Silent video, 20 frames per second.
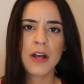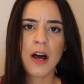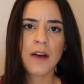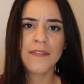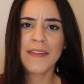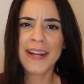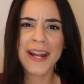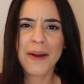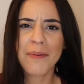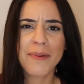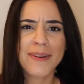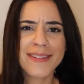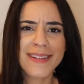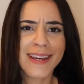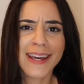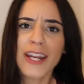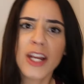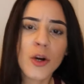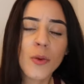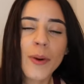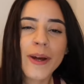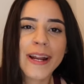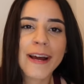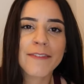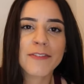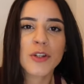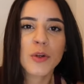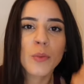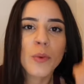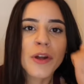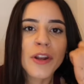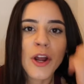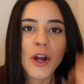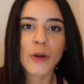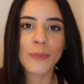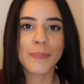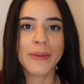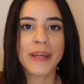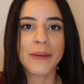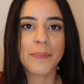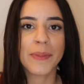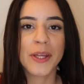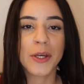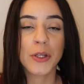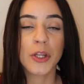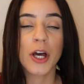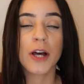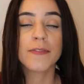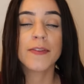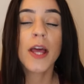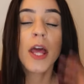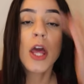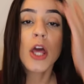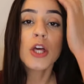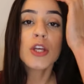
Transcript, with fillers: off and I wasn't gonna quit after one arm being peeled off.